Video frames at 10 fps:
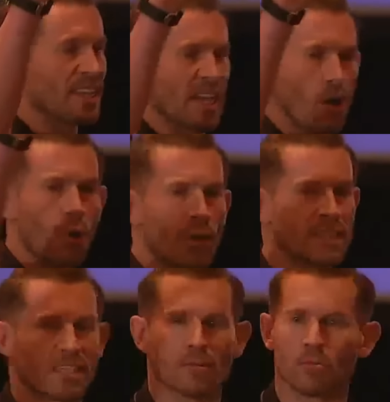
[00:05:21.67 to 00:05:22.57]
that always
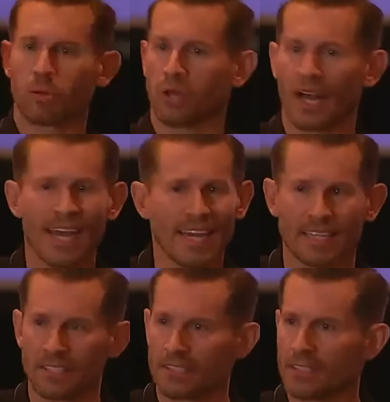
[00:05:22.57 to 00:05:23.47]

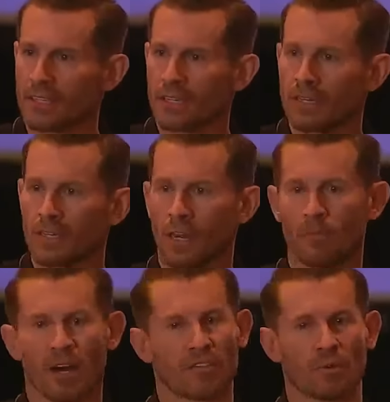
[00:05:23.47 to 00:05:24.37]
complains about their